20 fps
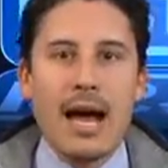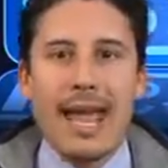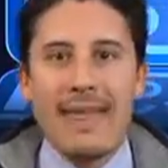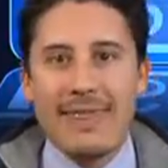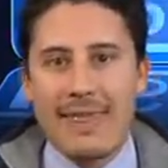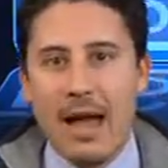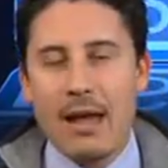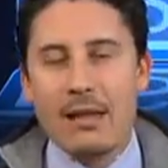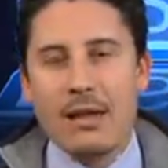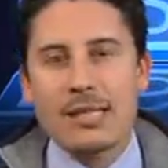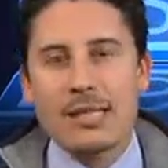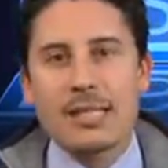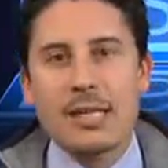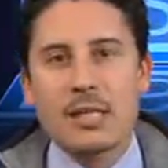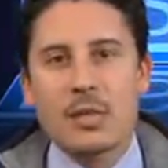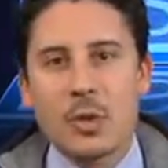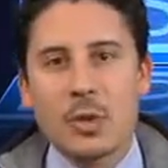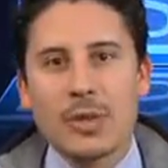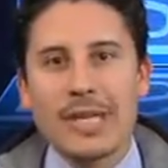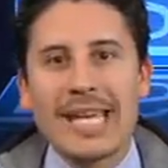and that
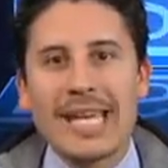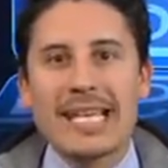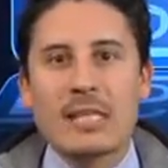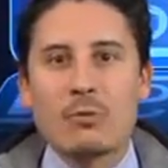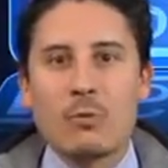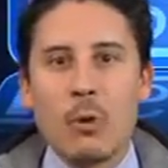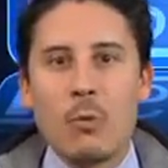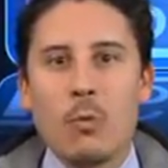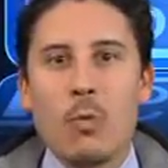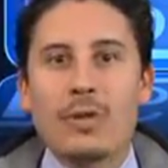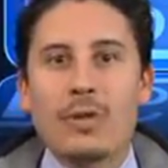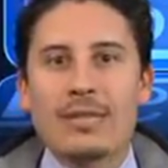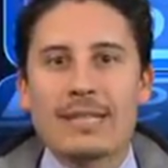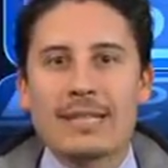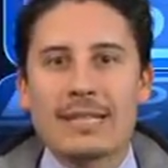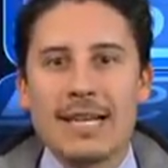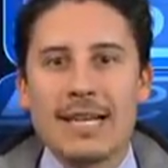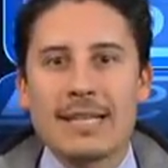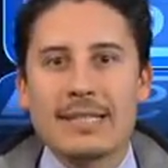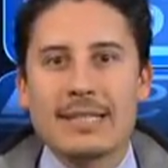essentially is what we'll
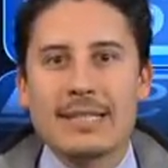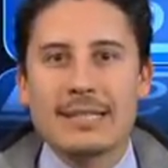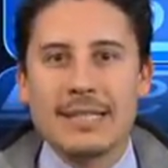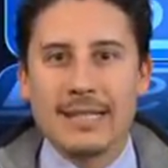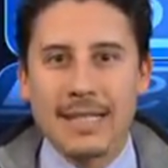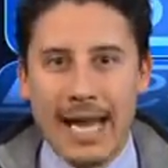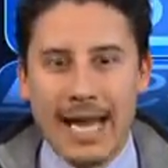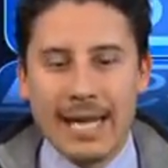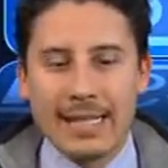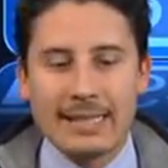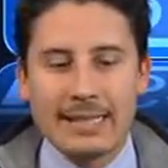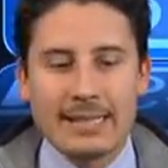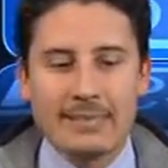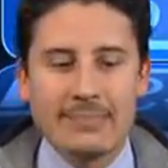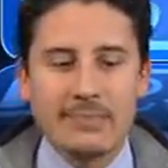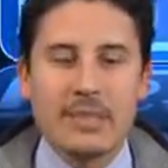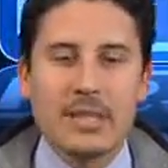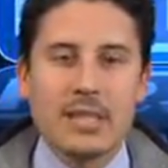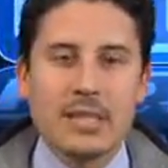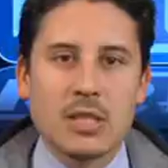discuss tonight.
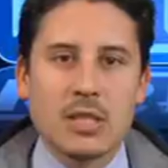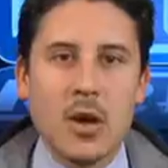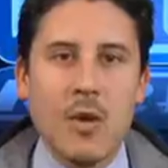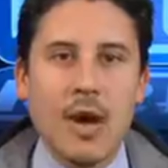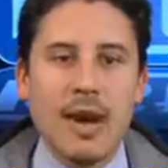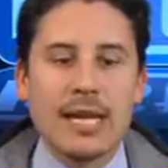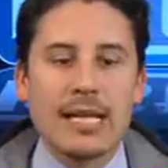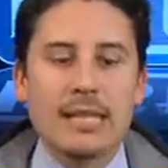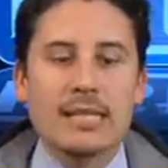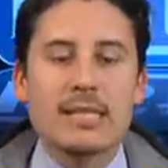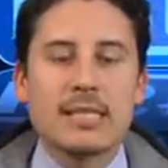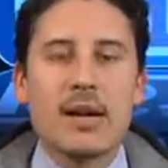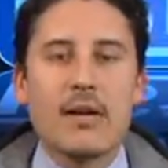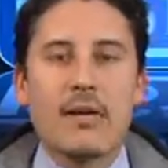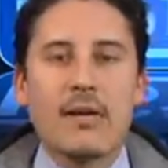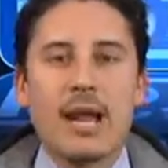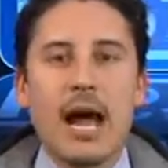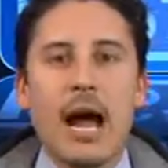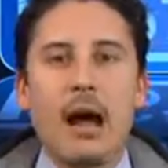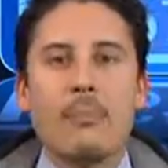Let's go ahead and get
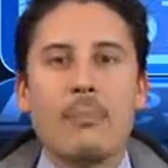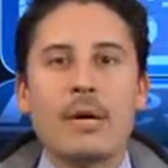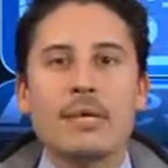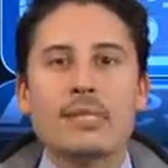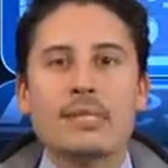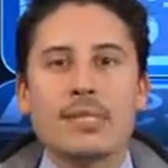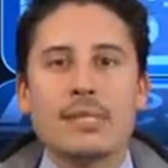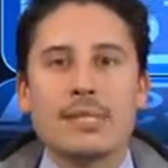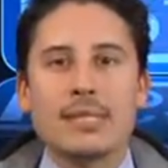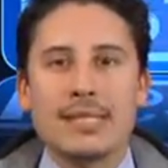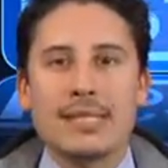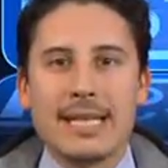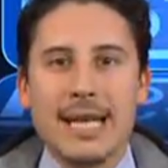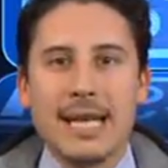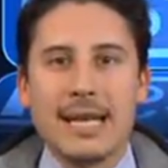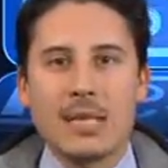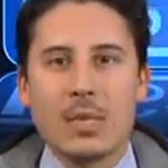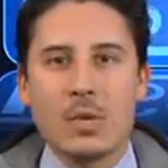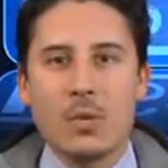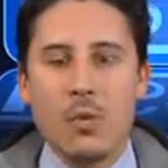started. How much does it
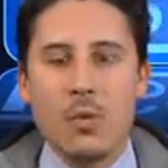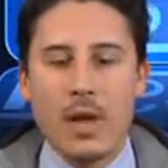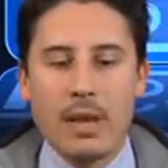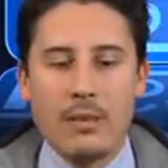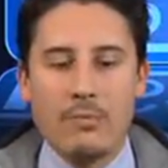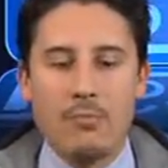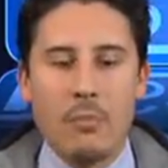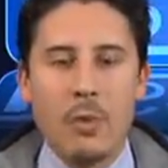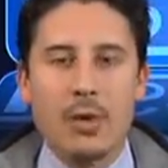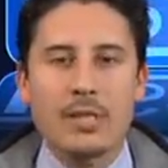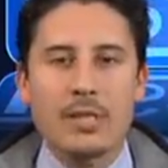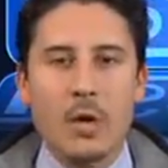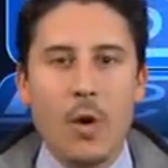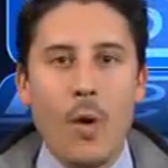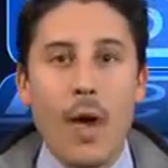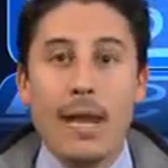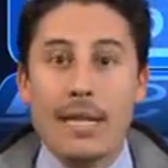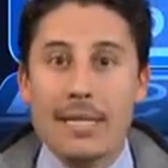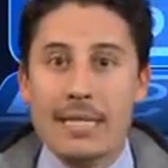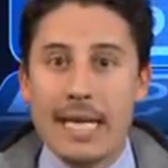take to win? Well, let's
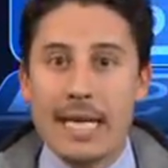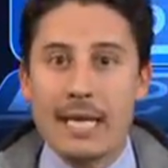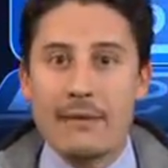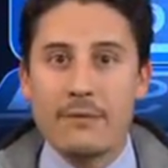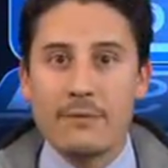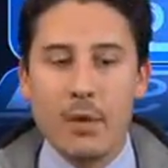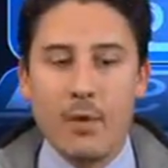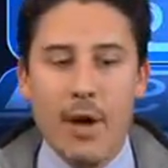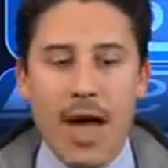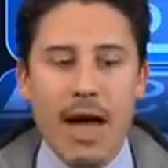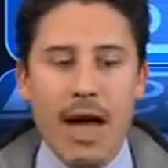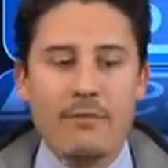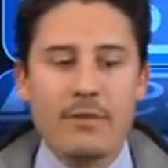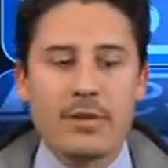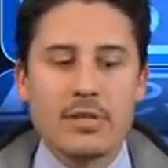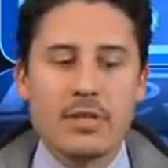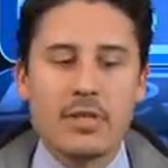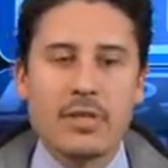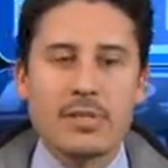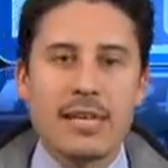go ahead and take a few
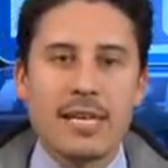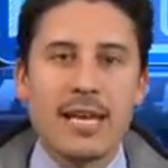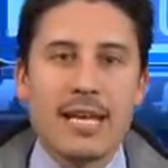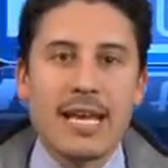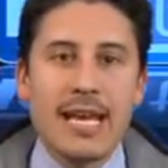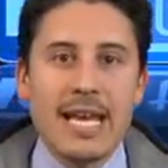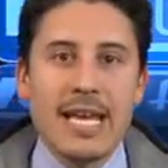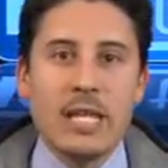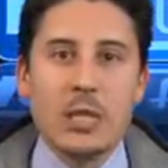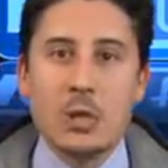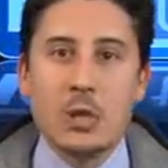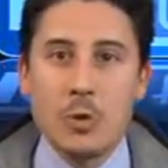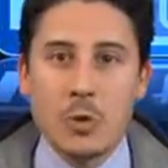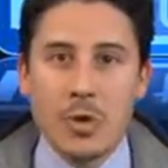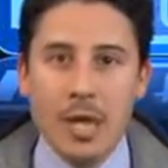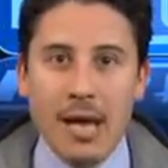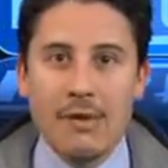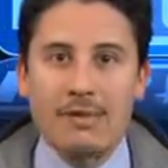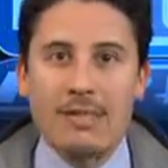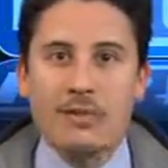averages. In
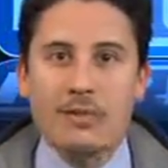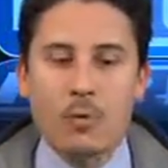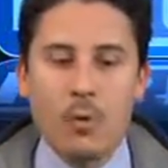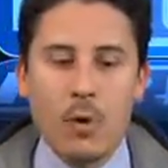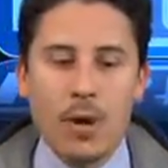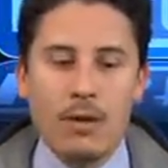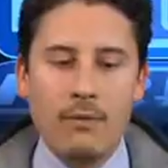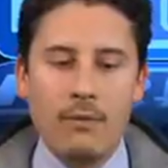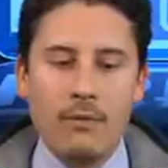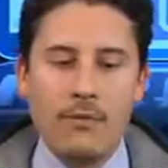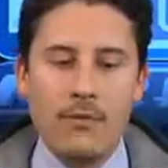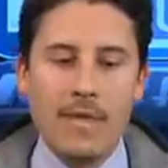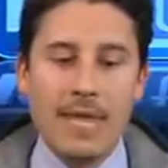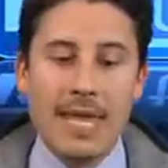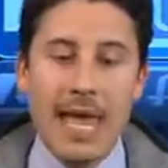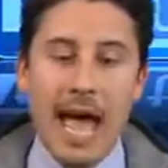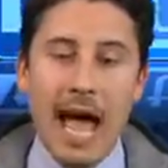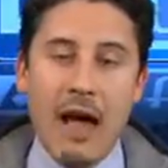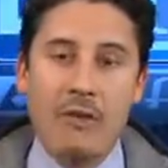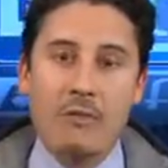2012,
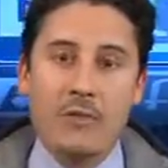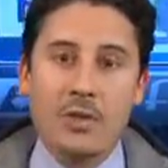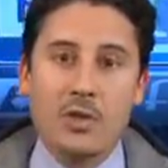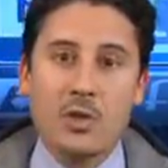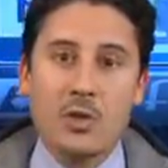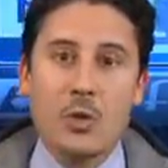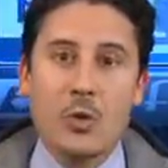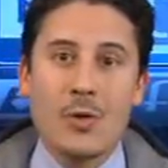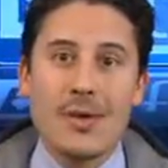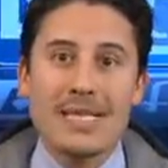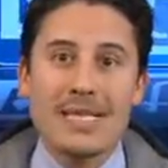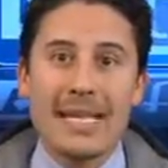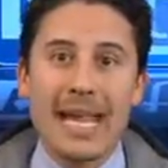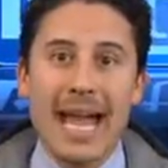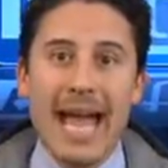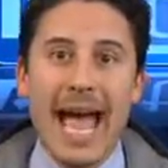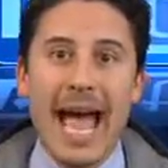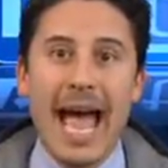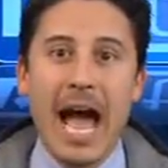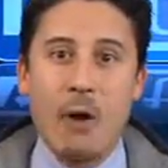the average U.S.
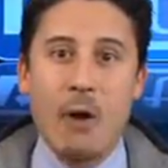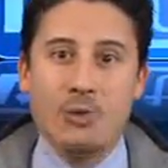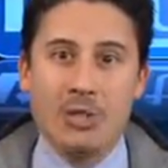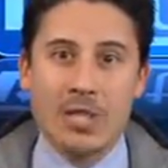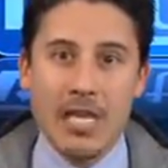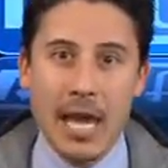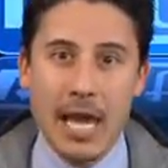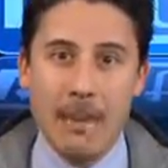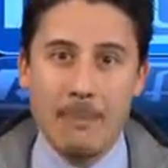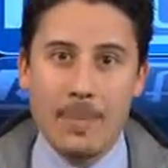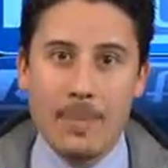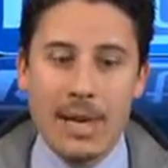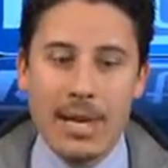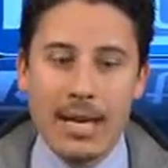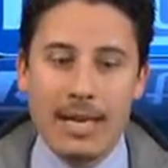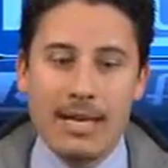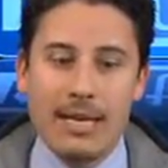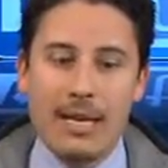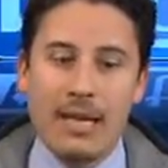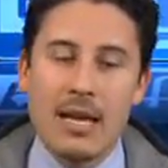House
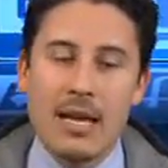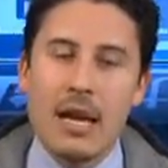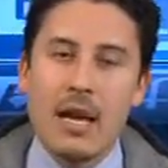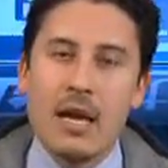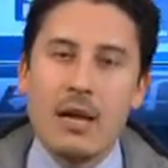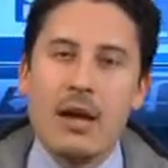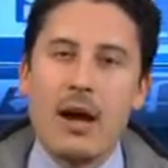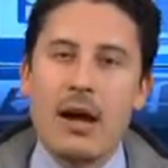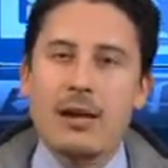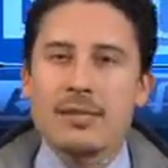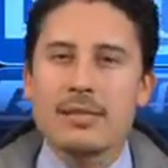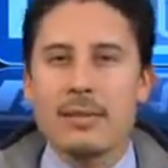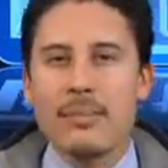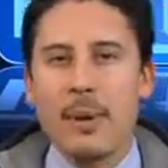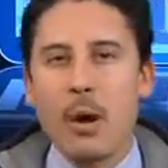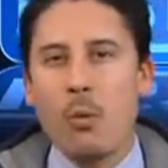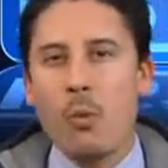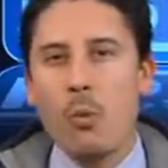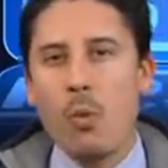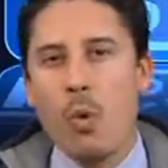campaign cost
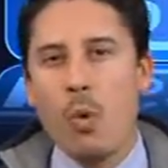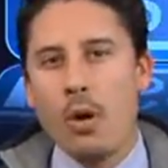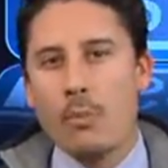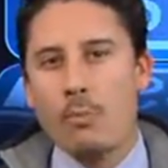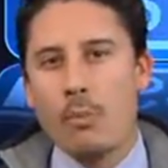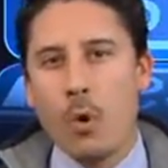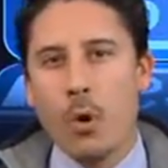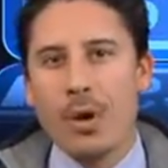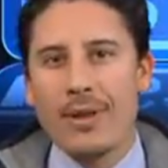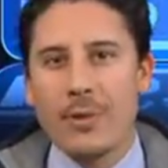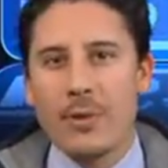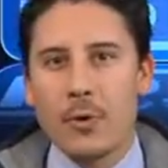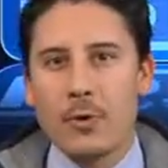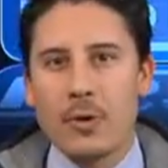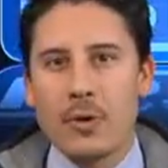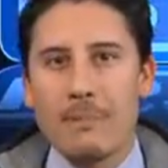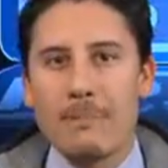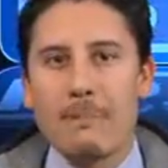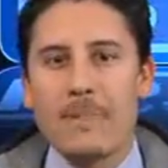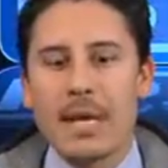about $1.3
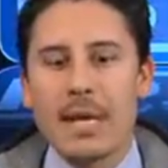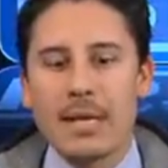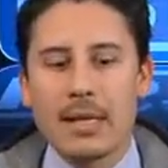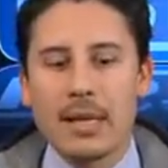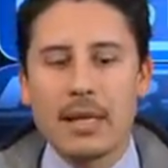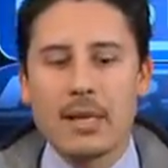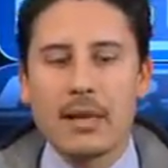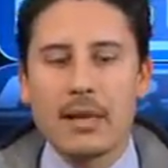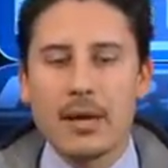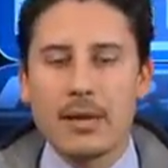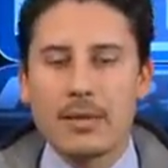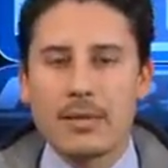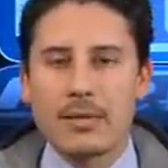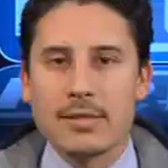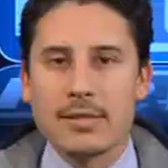million.